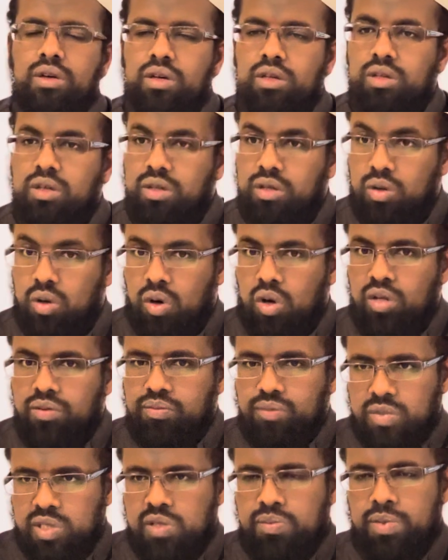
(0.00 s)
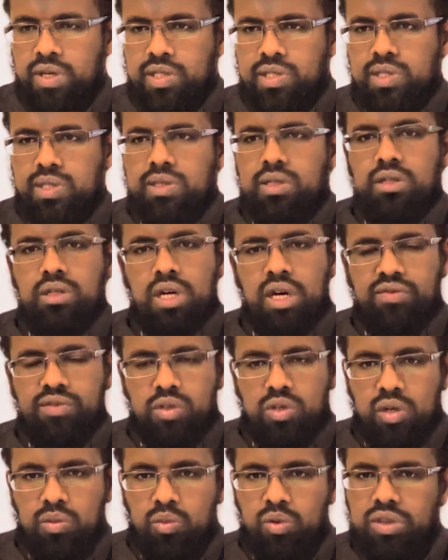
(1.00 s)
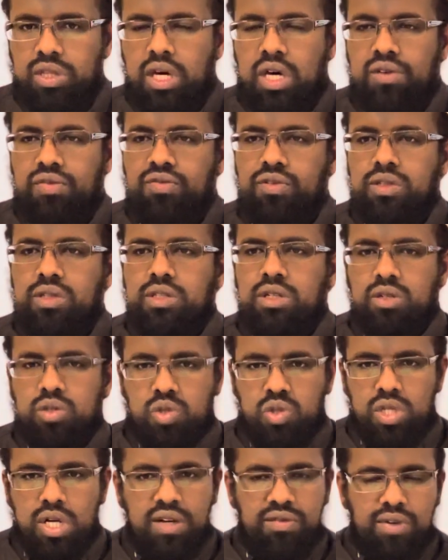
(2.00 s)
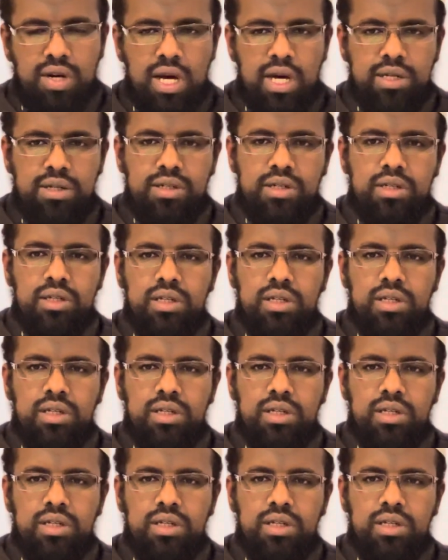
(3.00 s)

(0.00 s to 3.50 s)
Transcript: your utmost best, and you have to come with the effort and strive hard.